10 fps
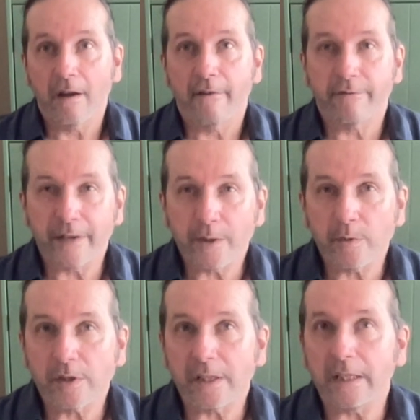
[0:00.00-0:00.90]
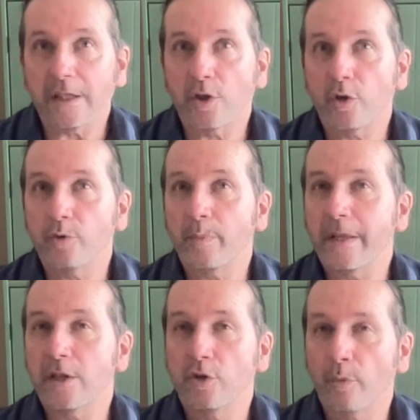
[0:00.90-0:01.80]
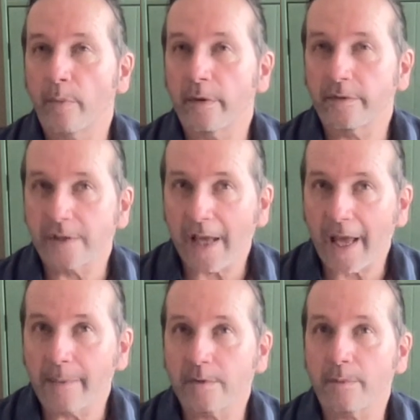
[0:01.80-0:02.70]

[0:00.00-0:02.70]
frequency could be the number of times